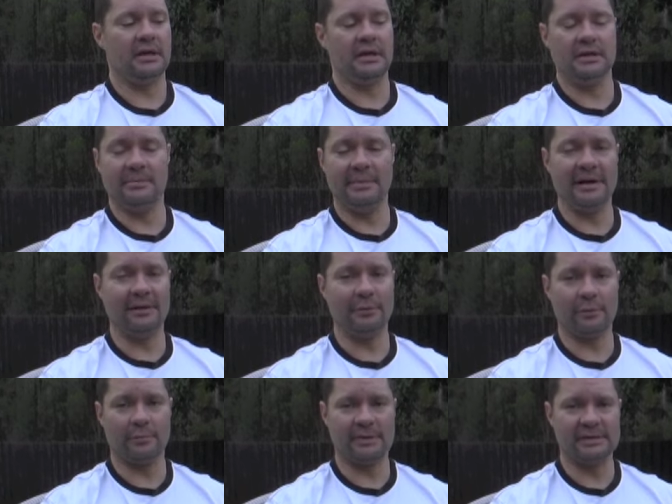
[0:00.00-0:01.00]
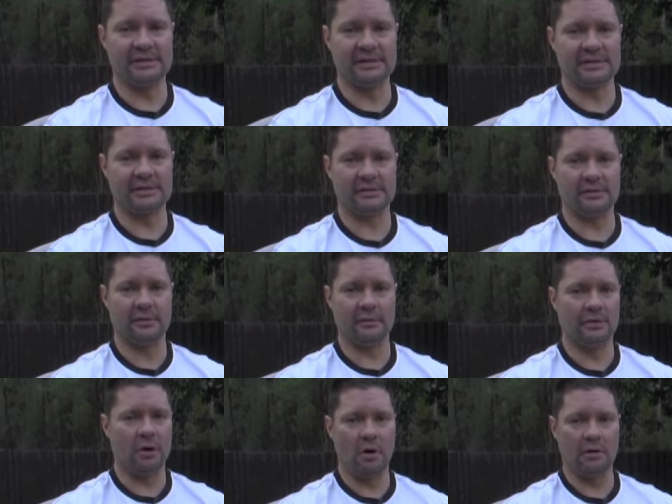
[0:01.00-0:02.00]
In the mail order business,
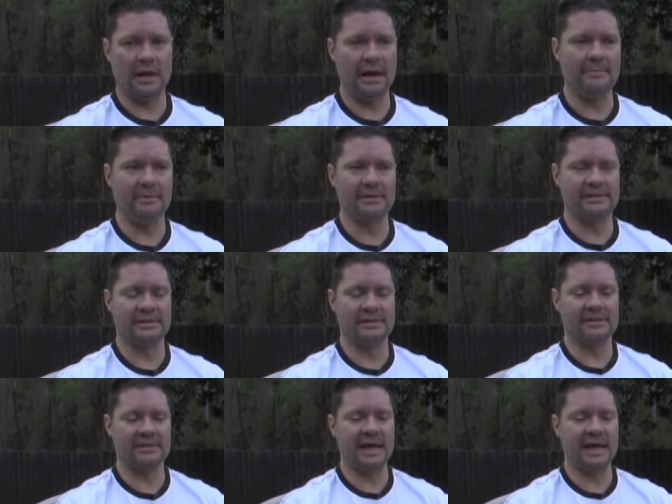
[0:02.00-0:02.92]
or in the online business,